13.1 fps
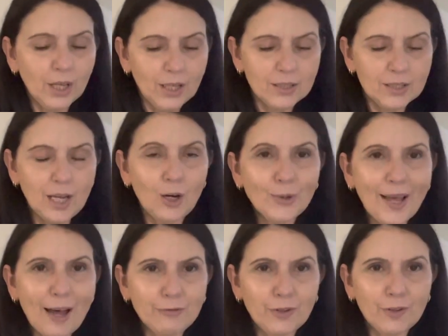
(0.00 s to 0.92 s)
So look
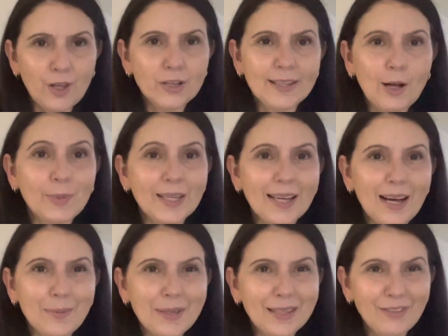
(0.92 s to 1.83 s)
out for those. They'll be
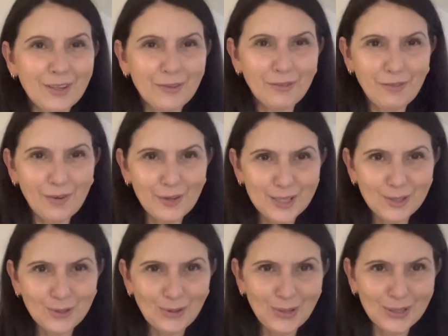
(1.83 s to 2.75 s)
coming very, very
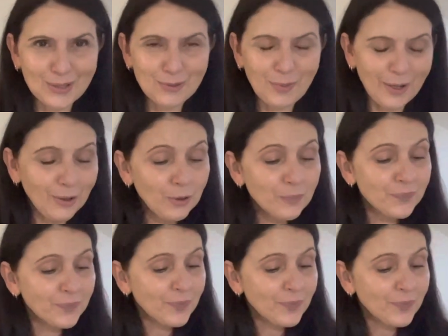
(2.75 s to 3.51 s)
soon as well.